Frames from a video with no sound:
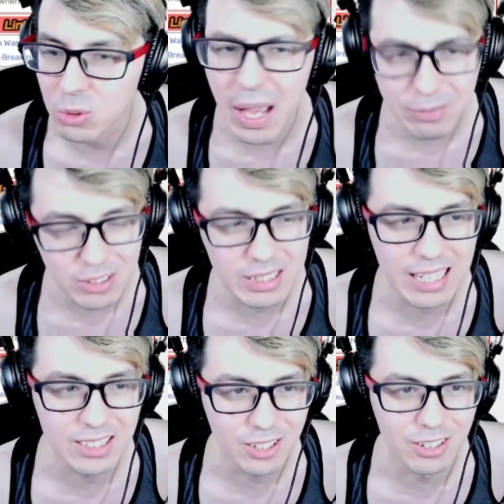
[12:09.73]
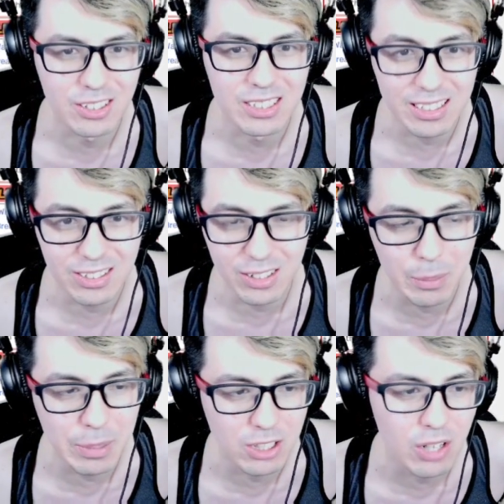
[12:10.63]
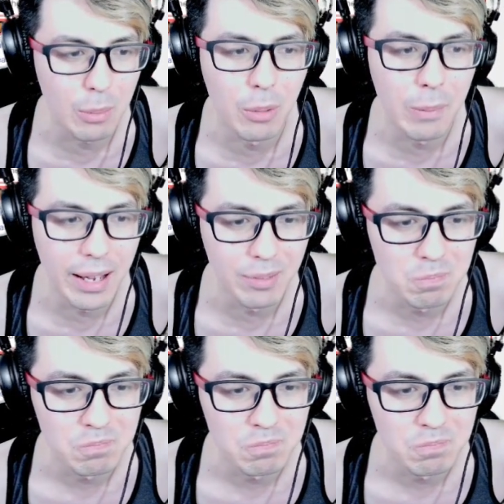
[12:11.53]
So after 10 turns, you're going to be in trouble, but